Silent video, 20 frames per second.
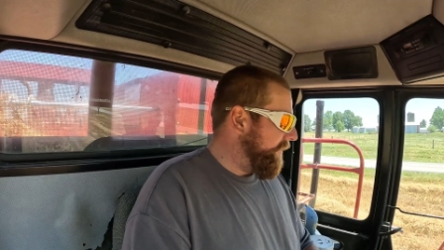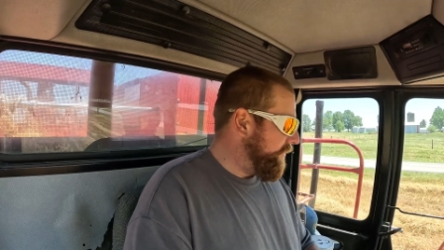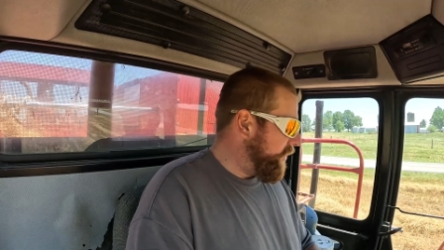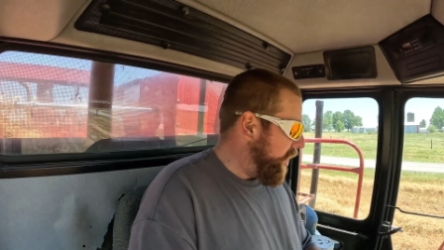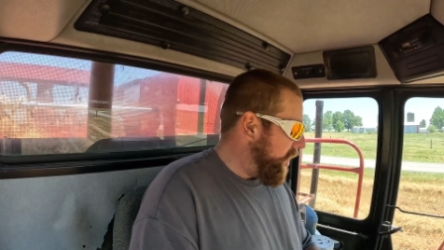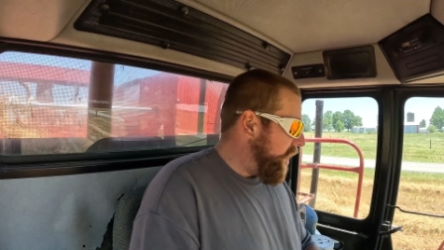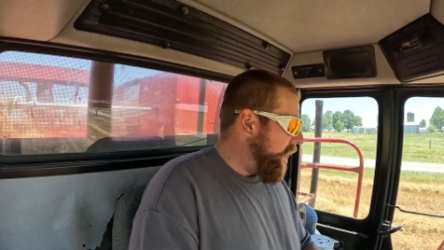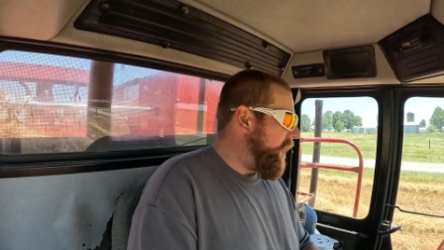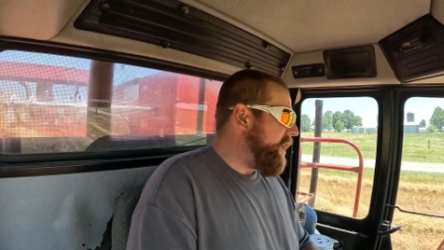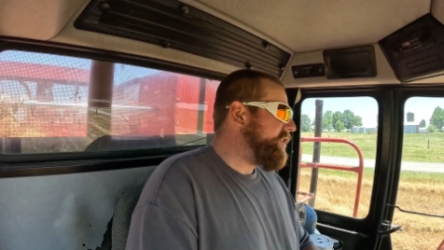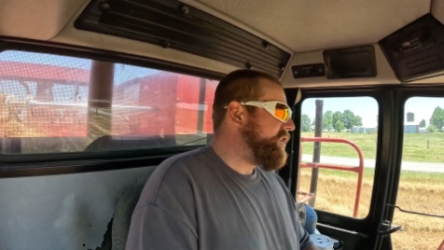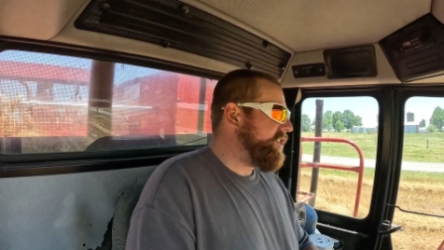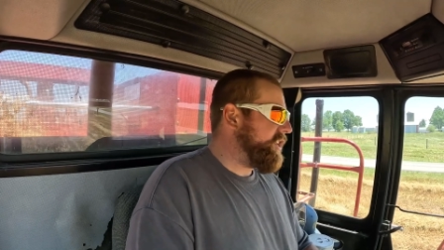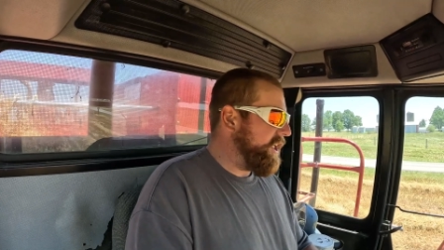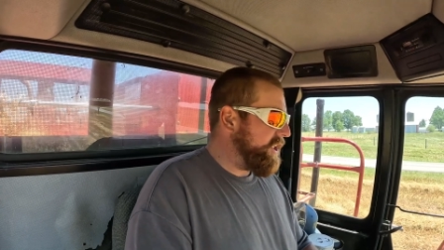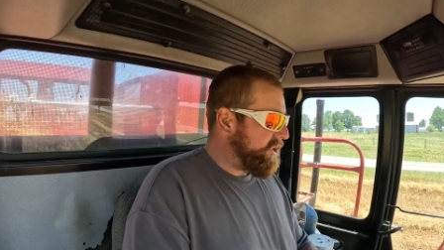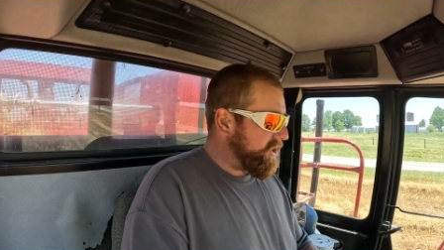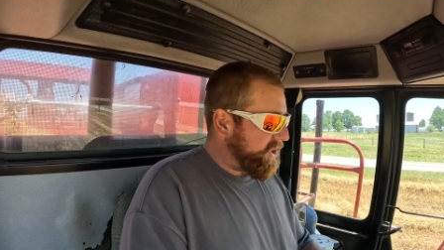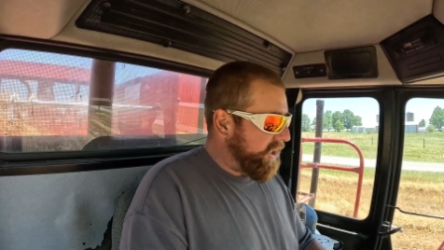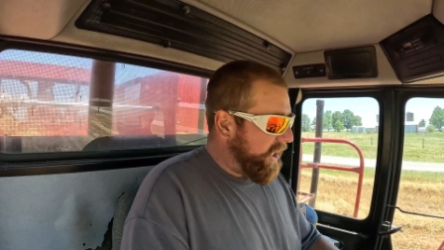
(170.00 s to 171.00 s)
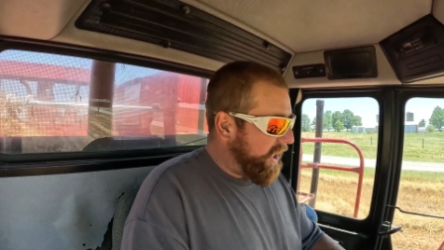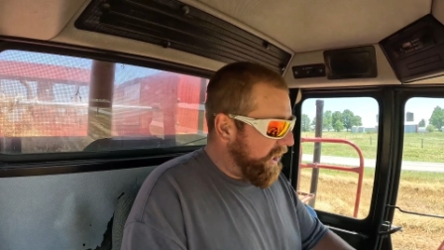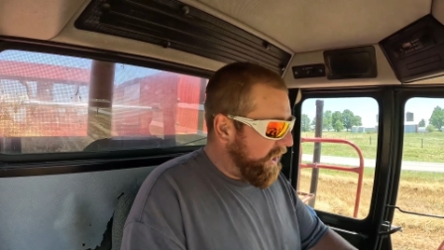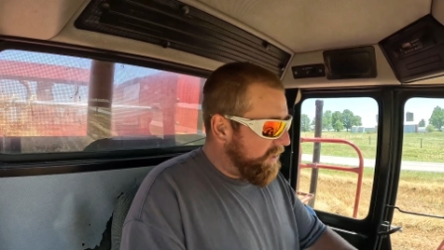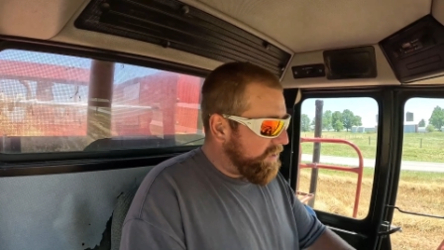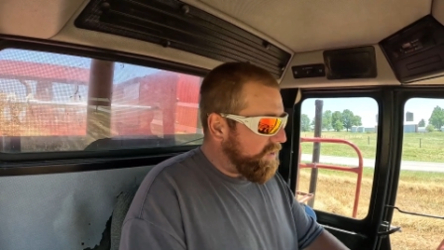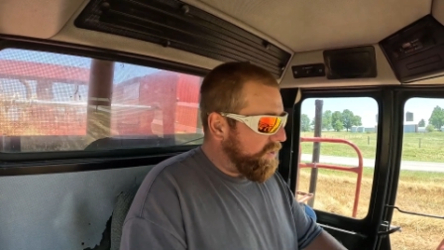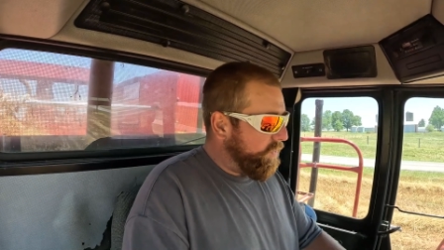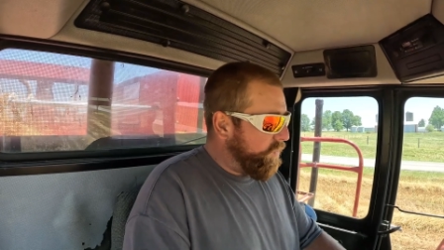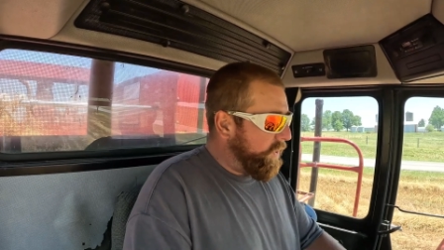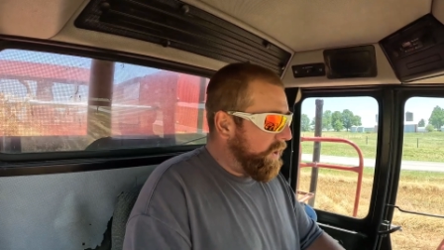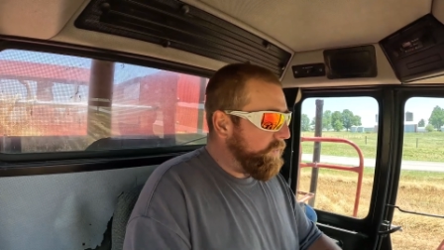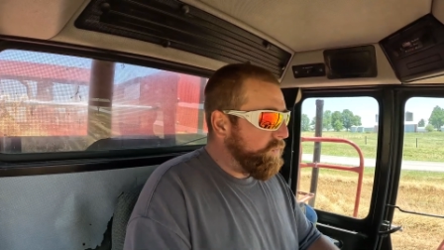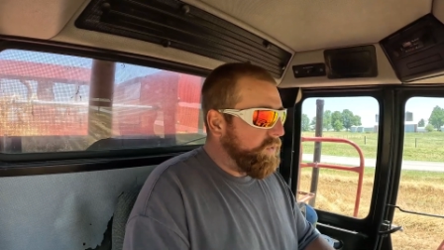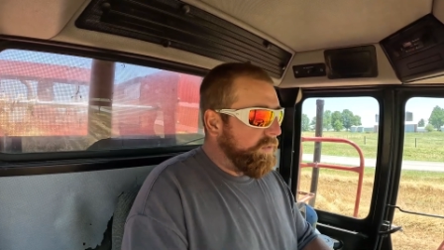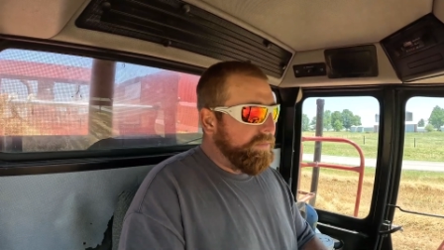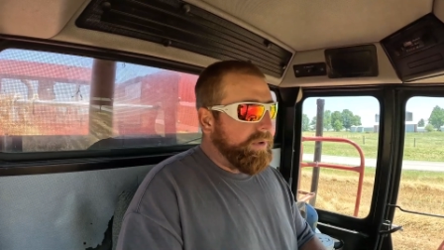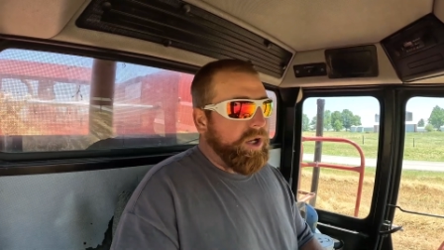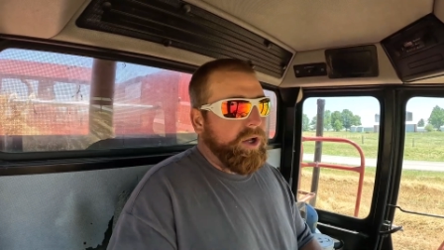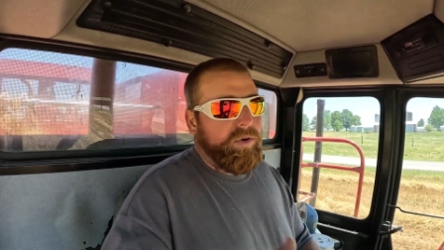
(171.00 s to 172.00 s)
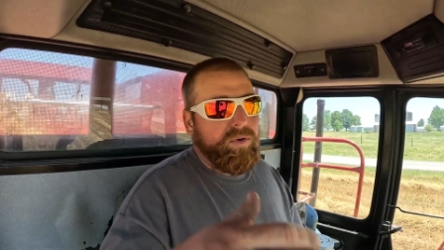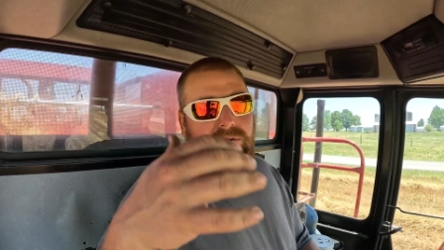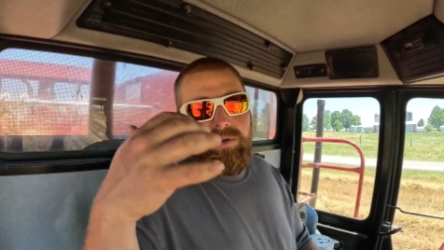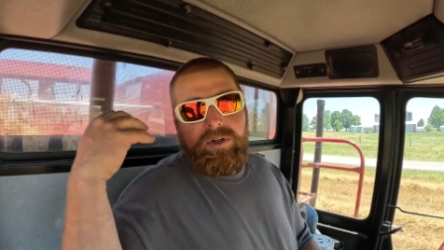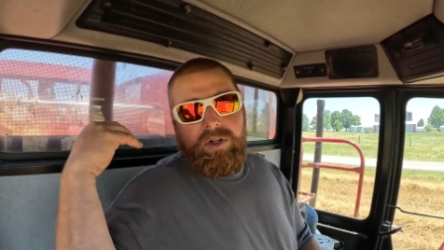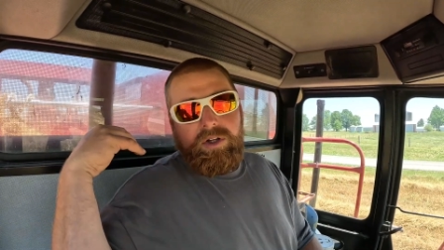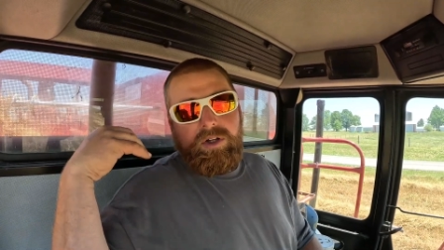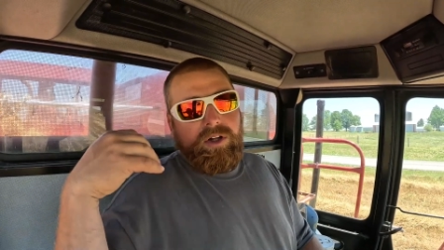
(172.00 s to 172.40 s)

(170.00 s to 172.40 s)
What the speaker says: of loss, they say. The wheat will blow